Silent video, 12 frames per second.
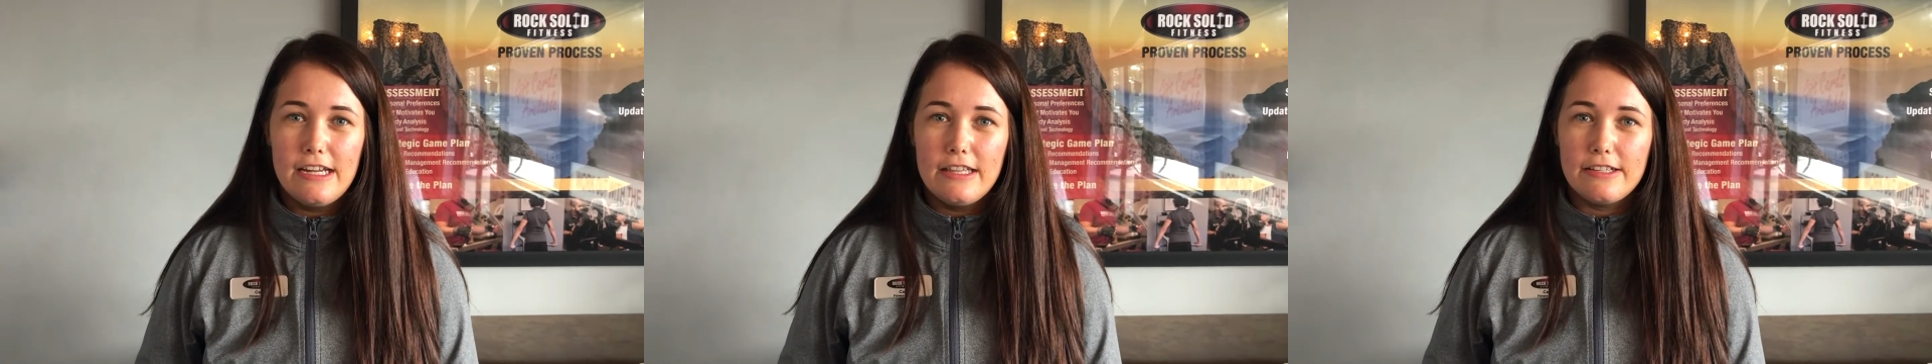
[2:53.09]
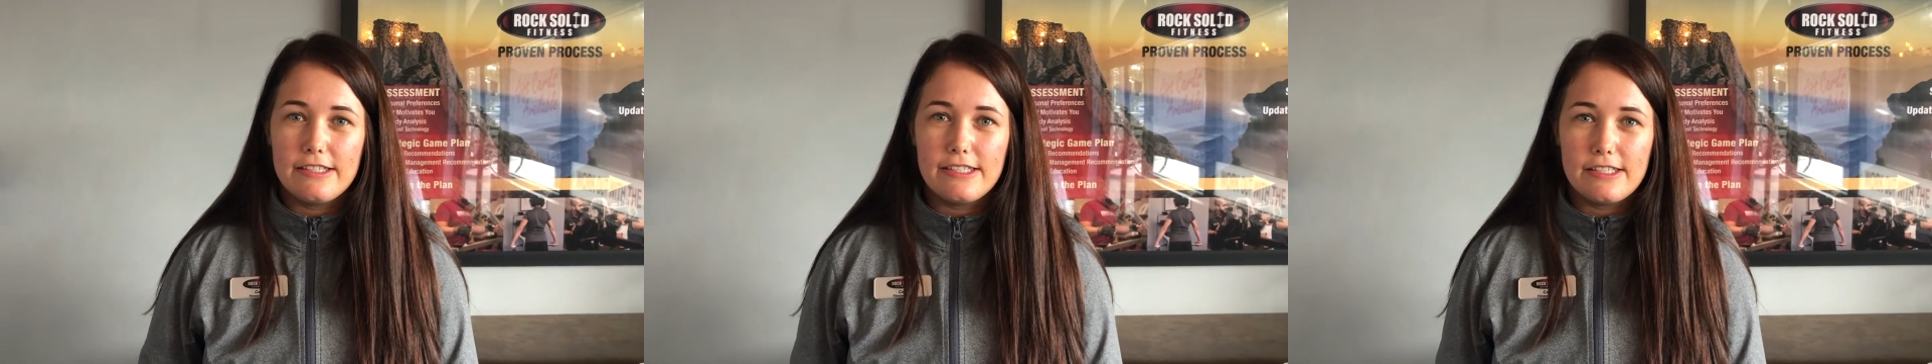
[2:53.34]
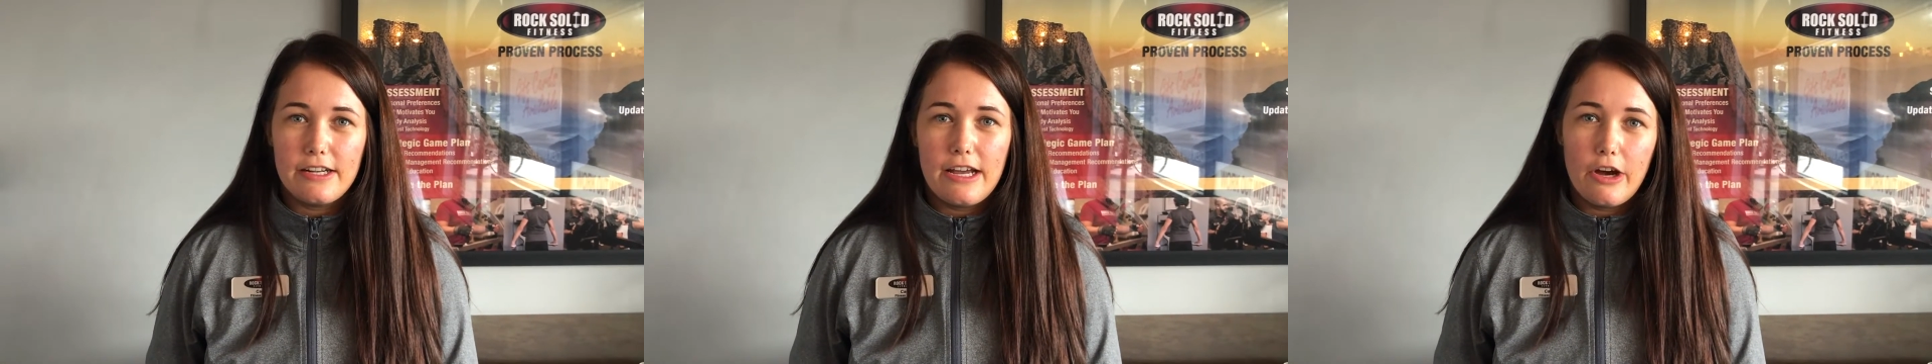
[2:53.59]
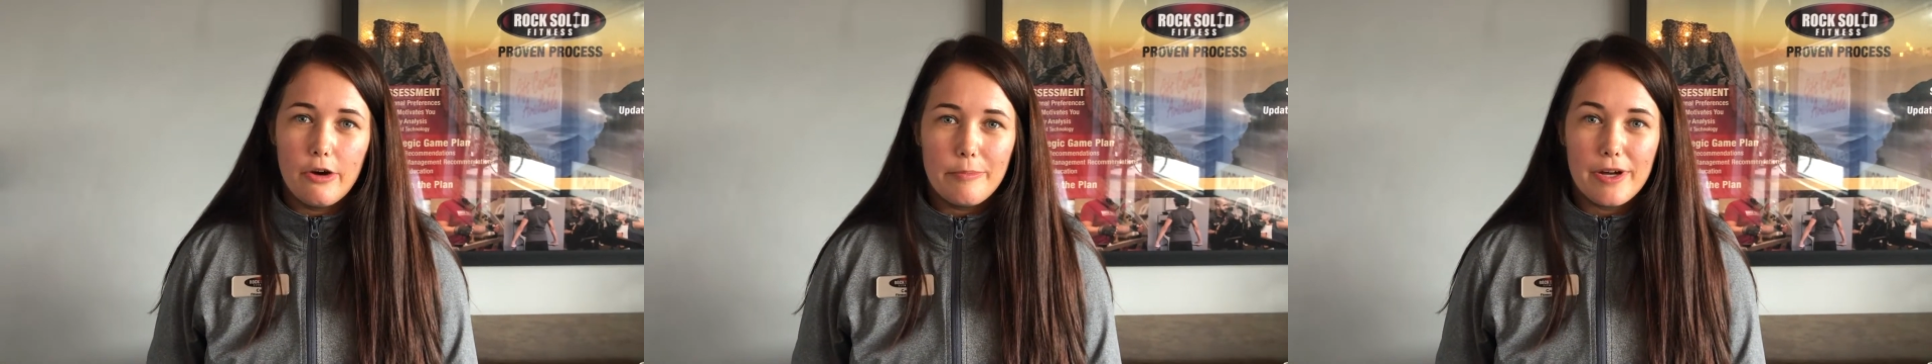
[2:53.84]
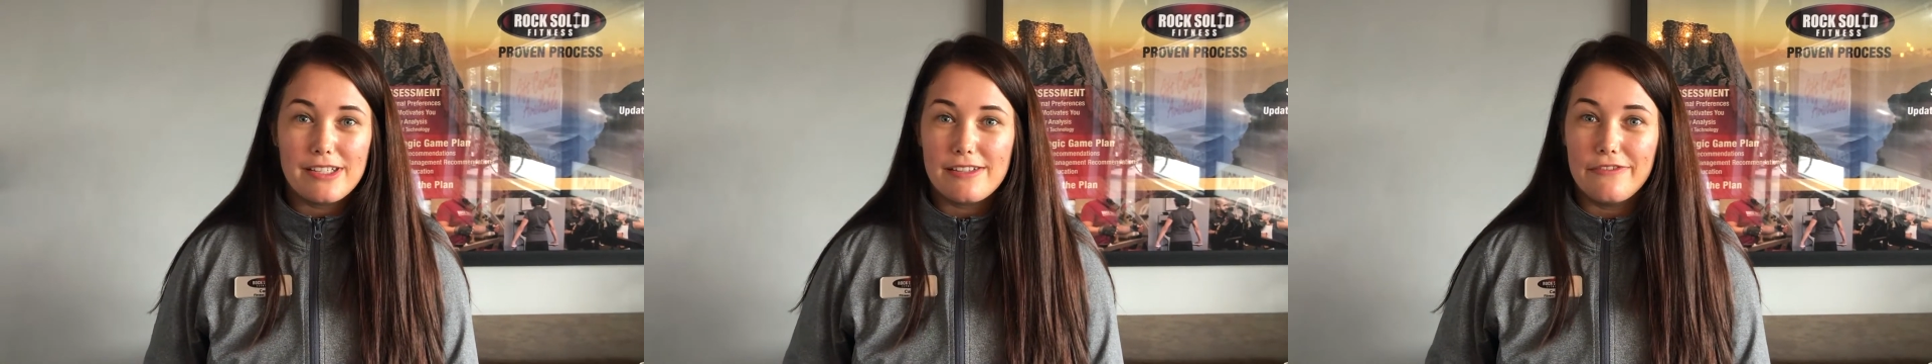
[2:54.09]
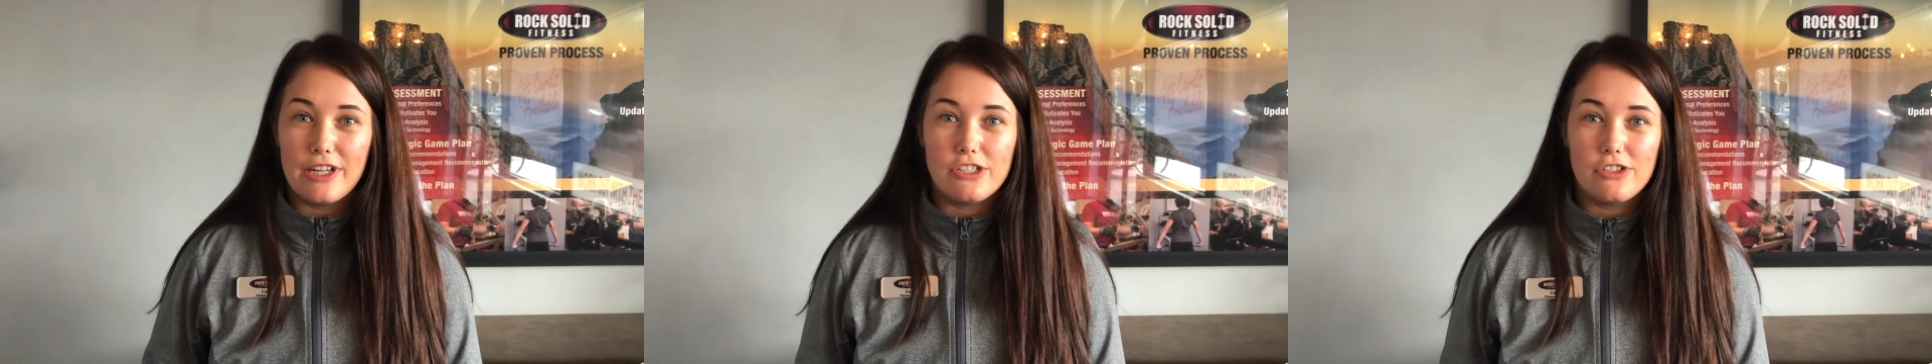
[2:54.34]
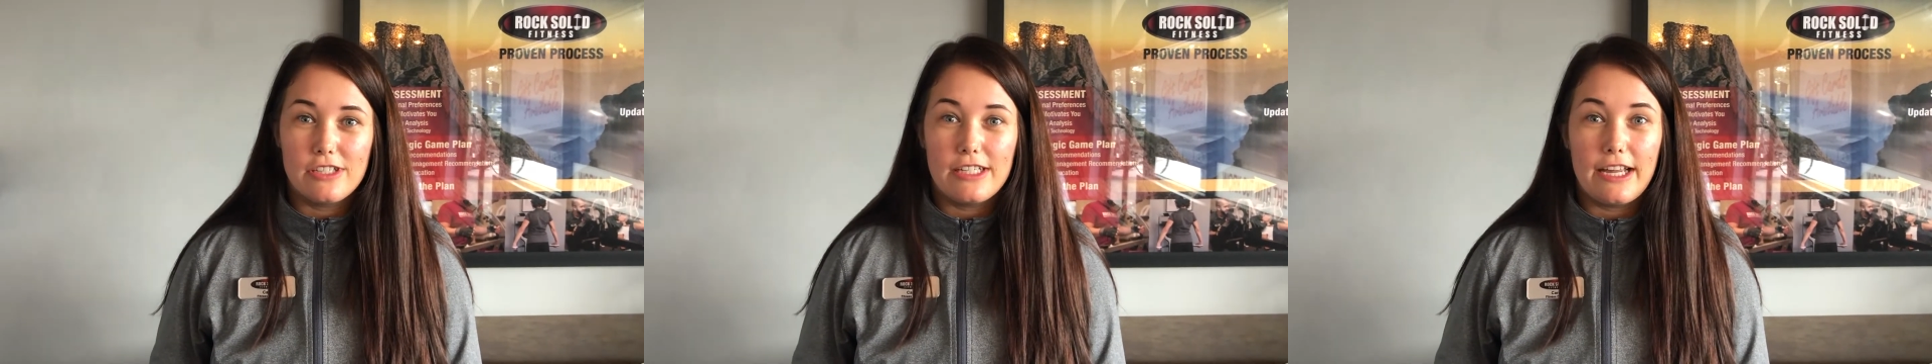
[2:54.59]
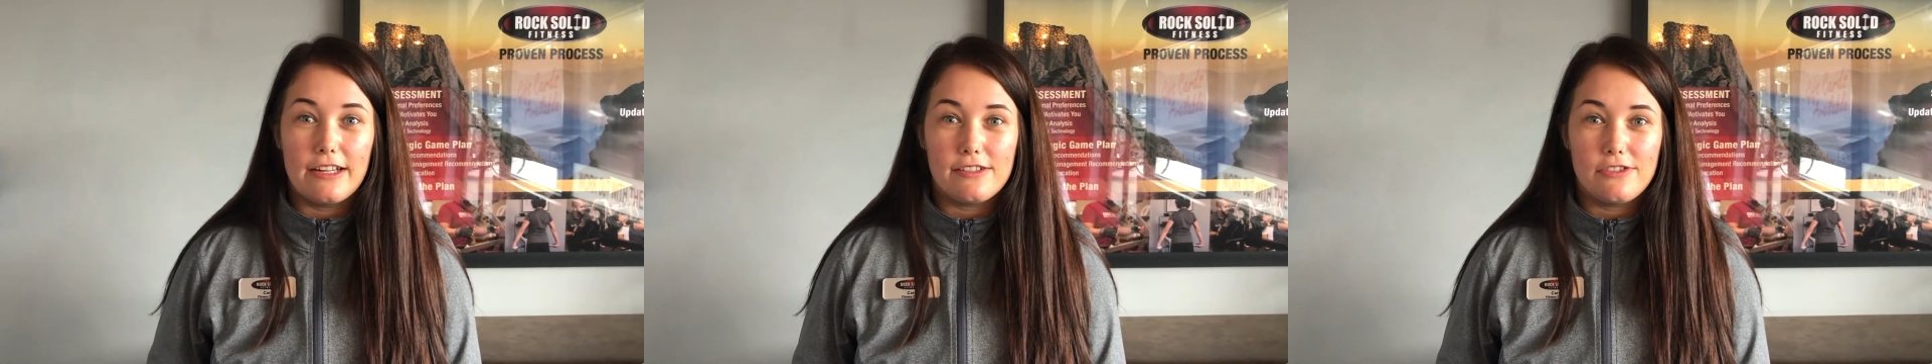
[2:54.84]
This is going to help us eventually
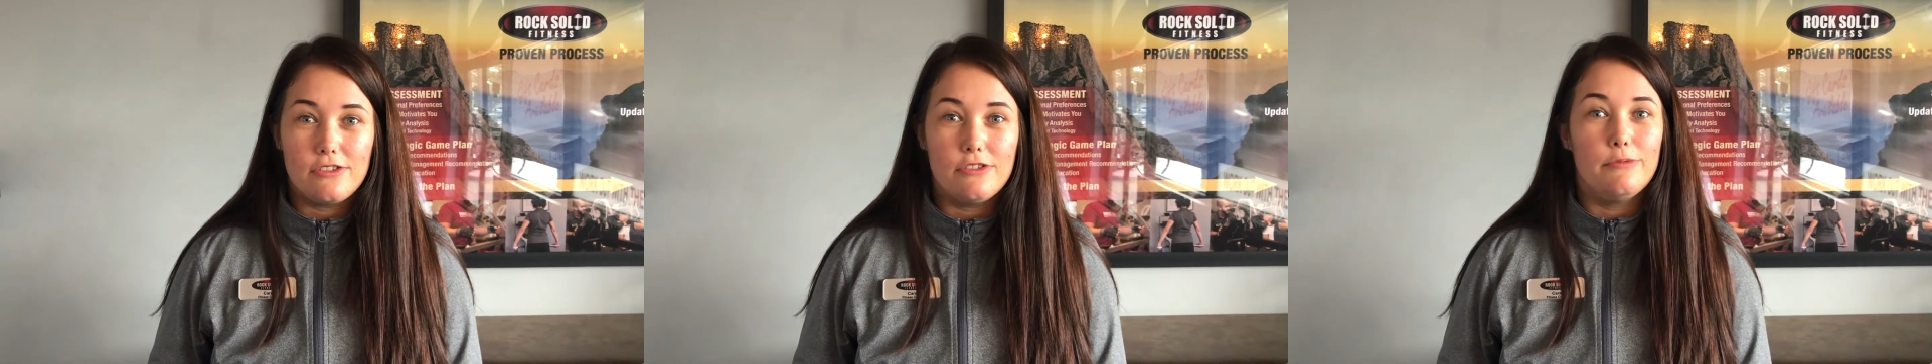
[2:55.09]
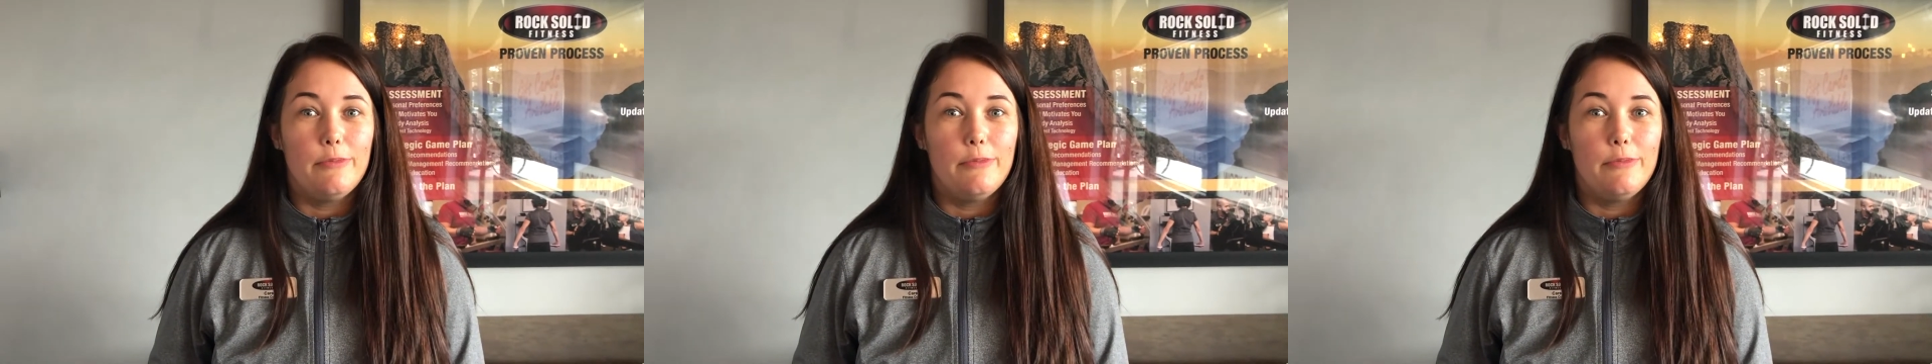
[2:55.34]
get to